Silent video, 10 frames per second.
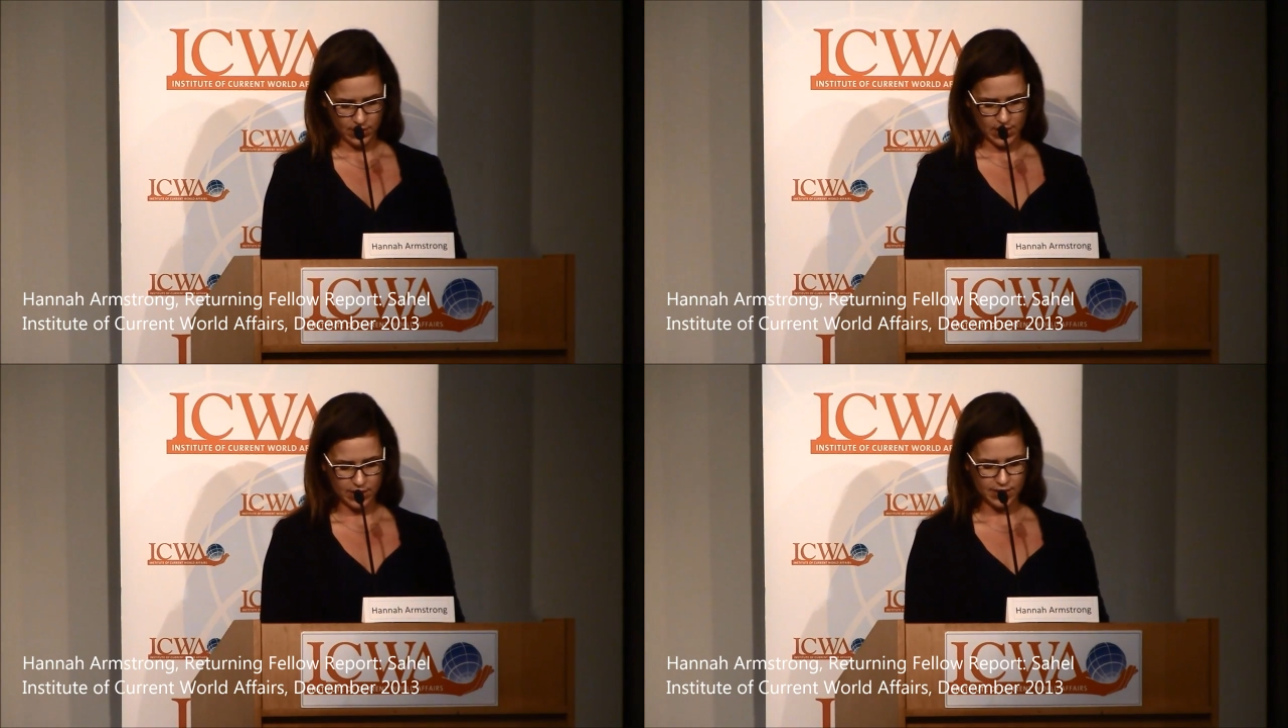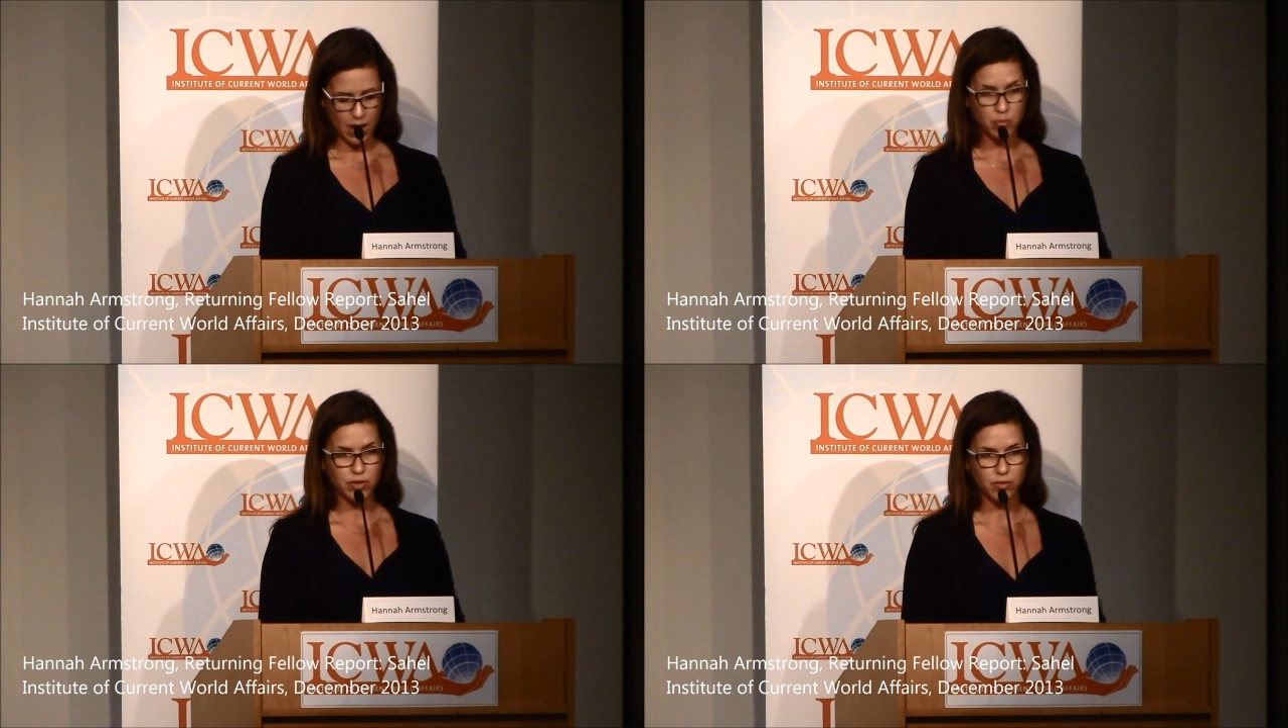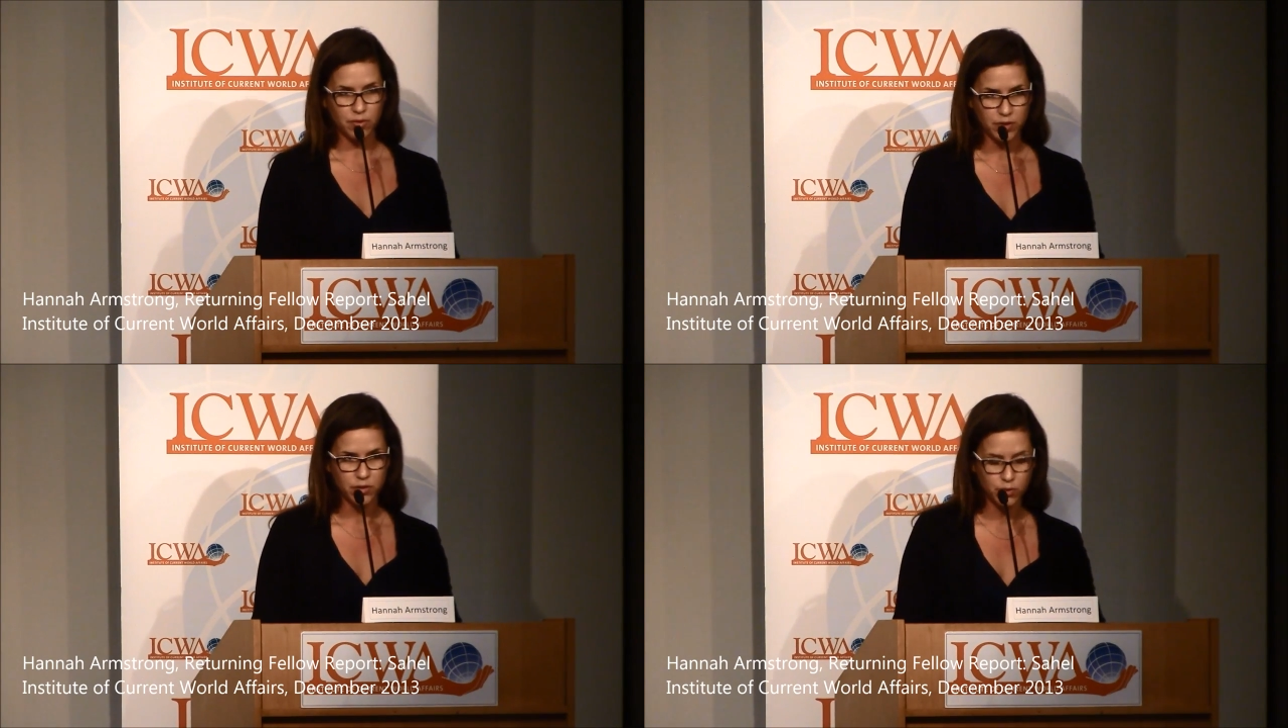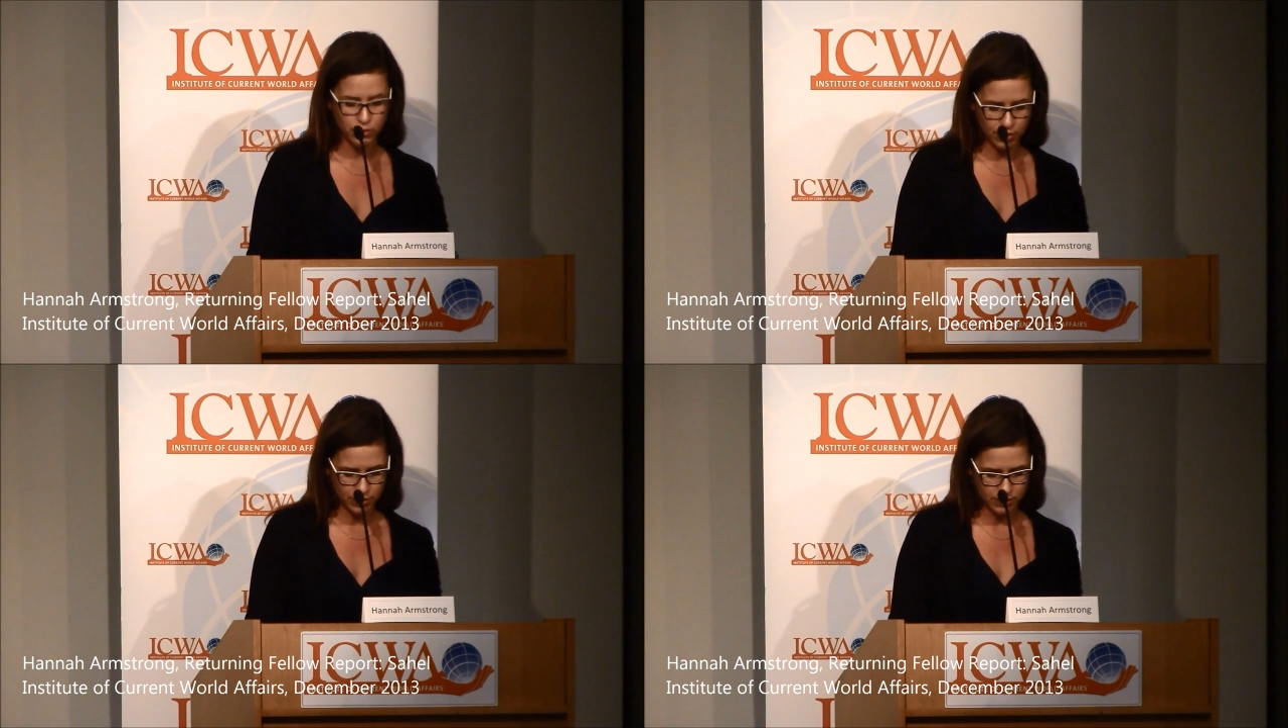It has now been roughly two
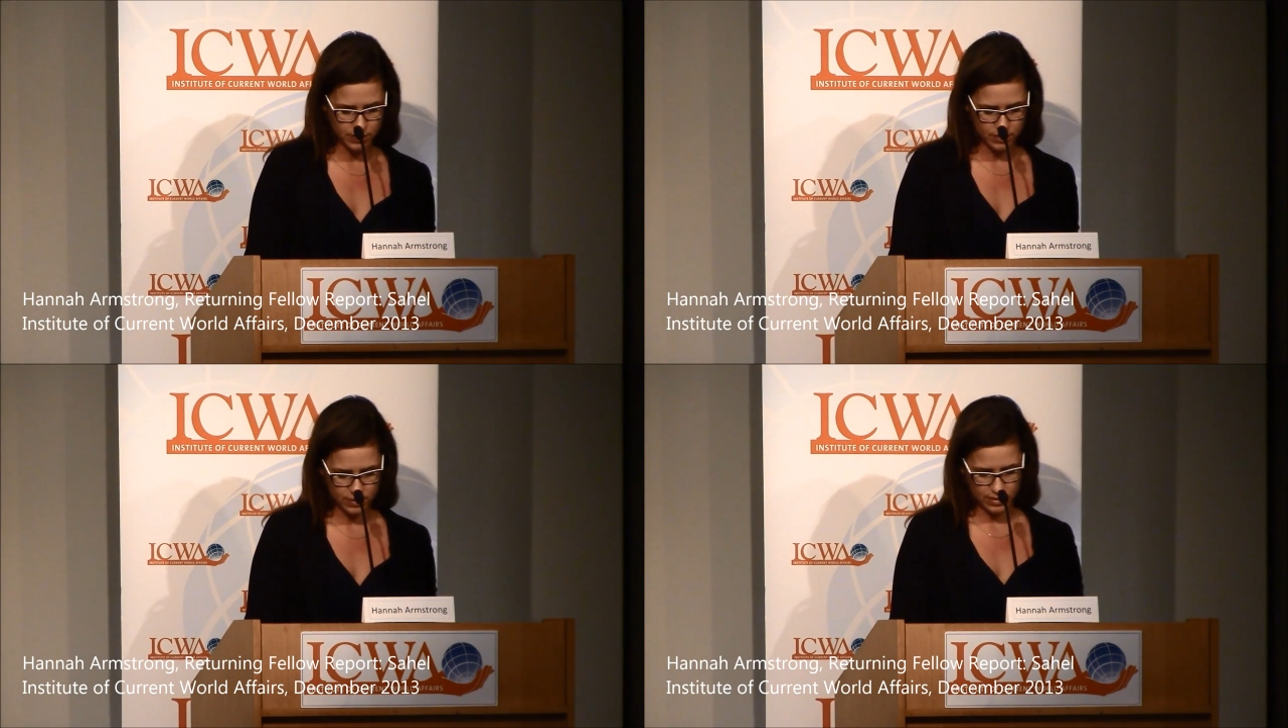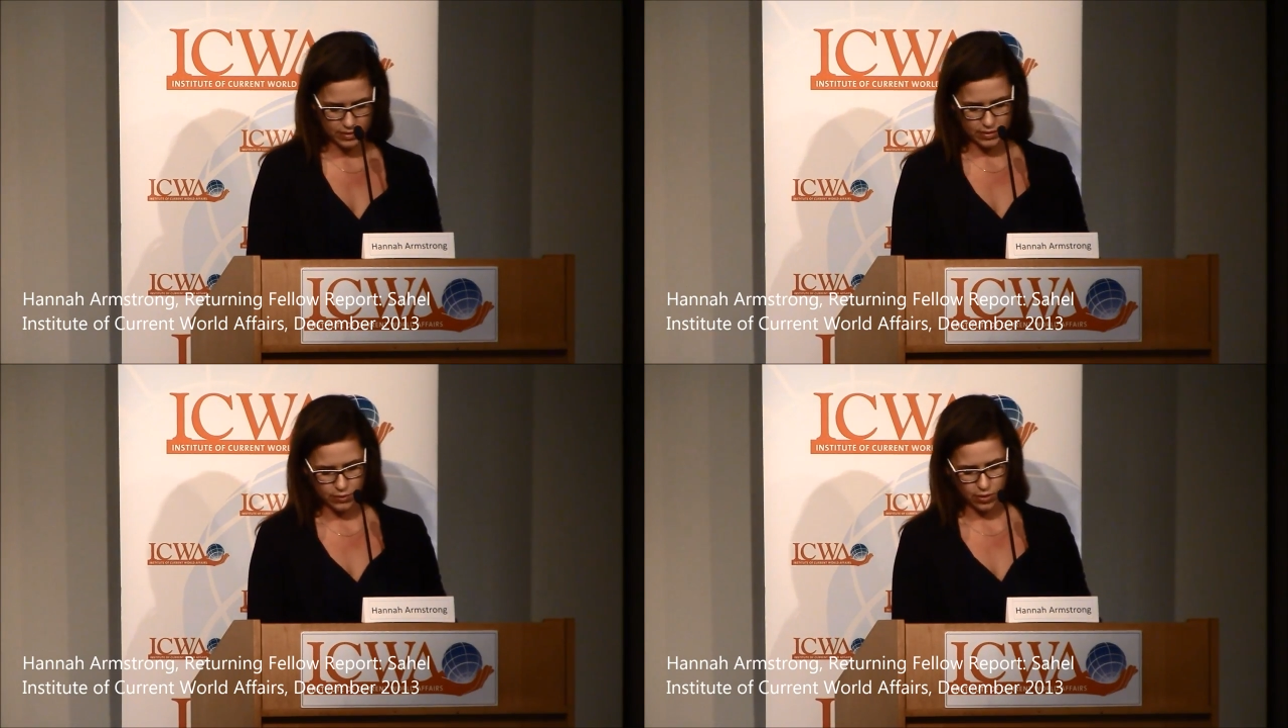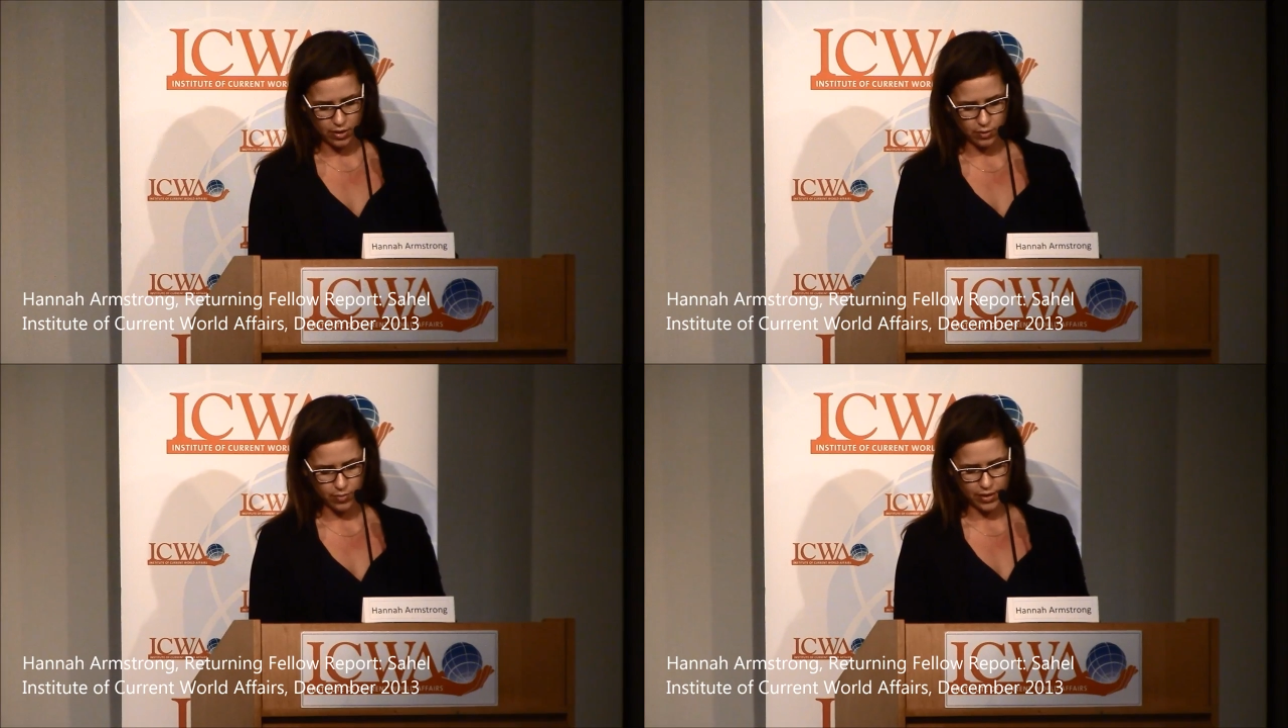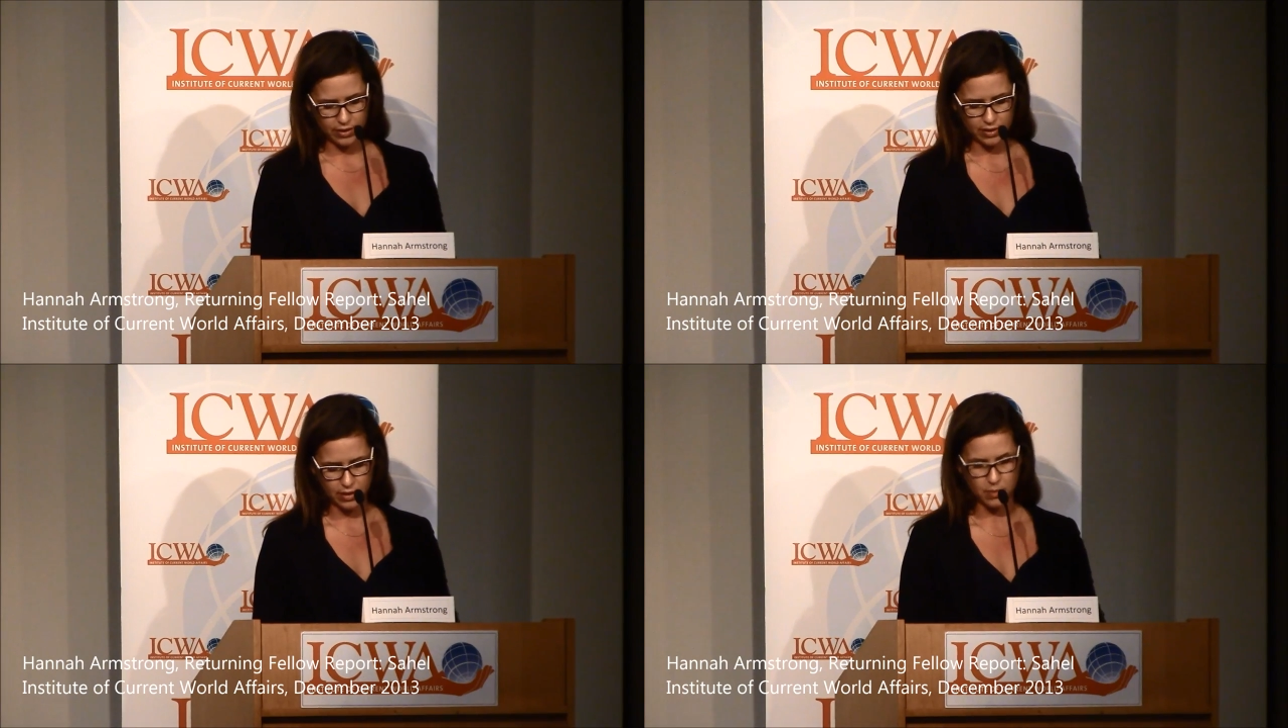years since the Tuareg
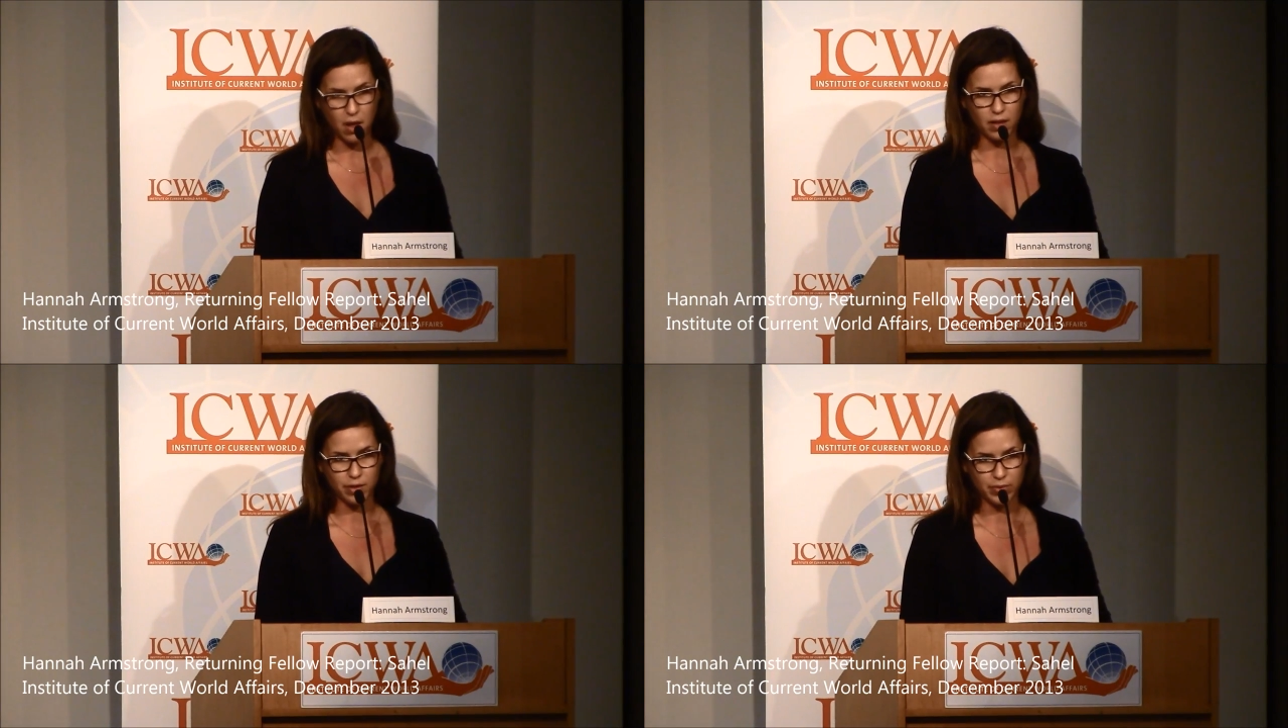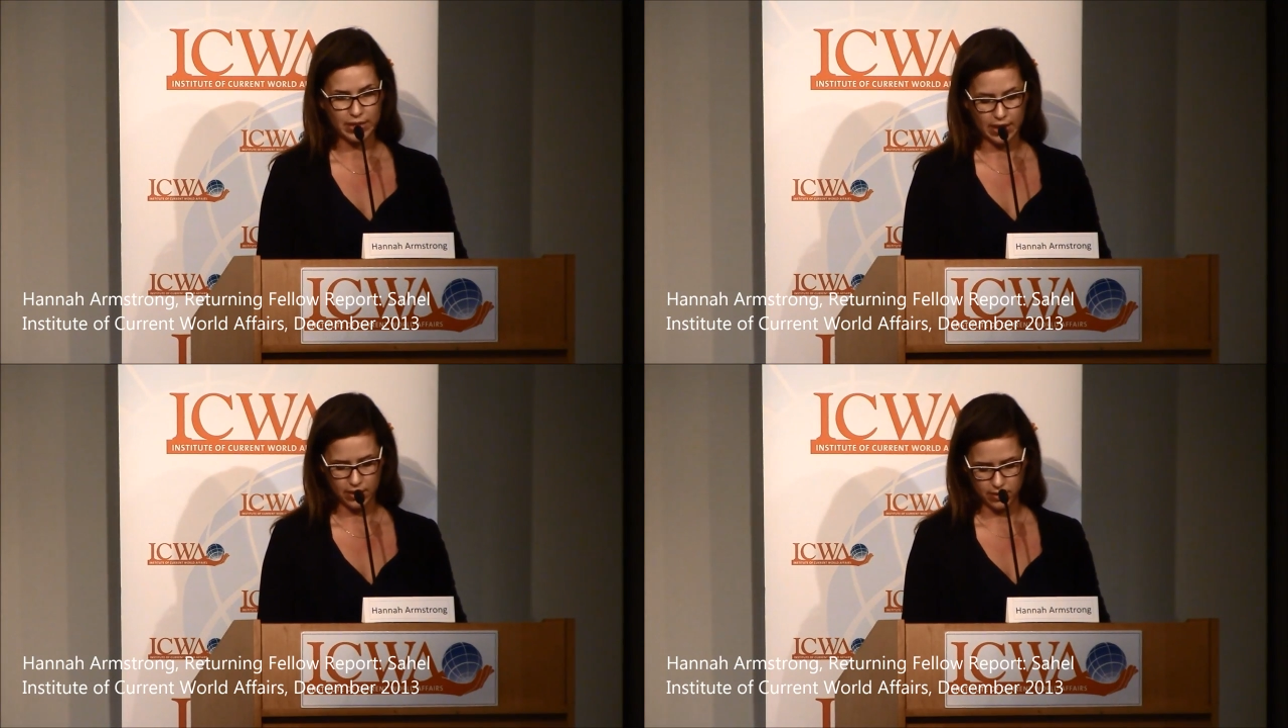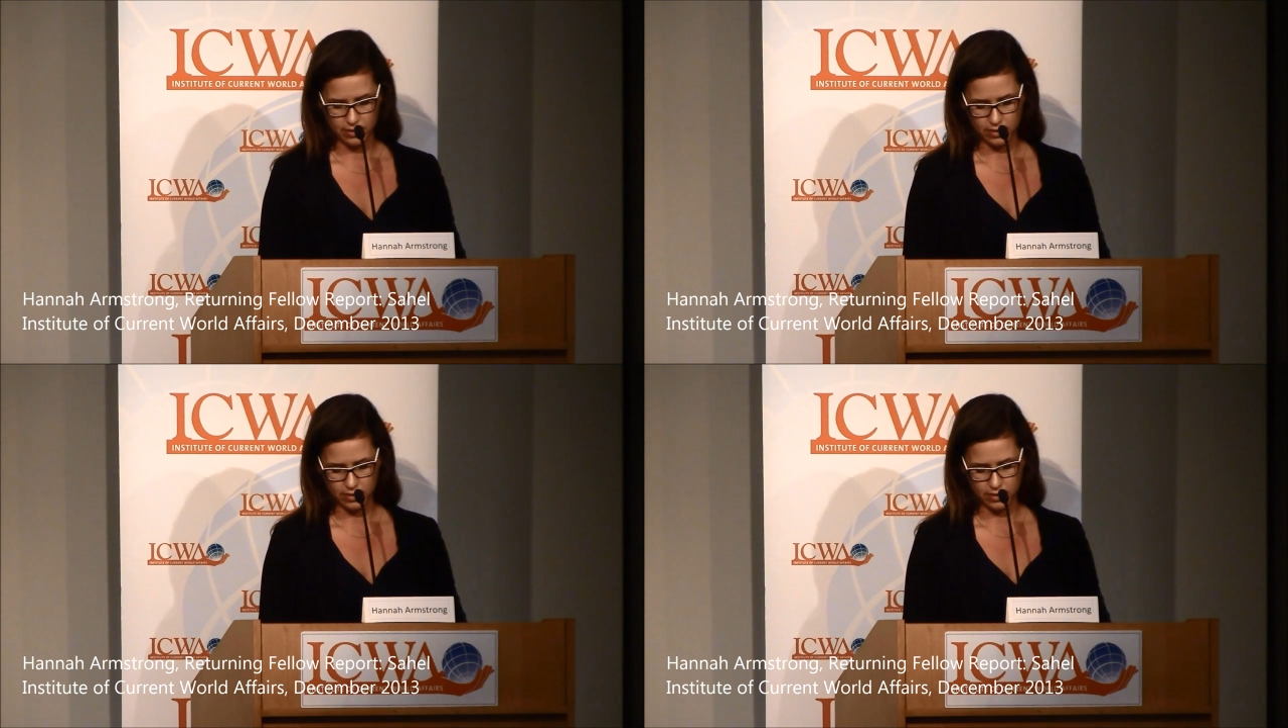rebellion in Mali began,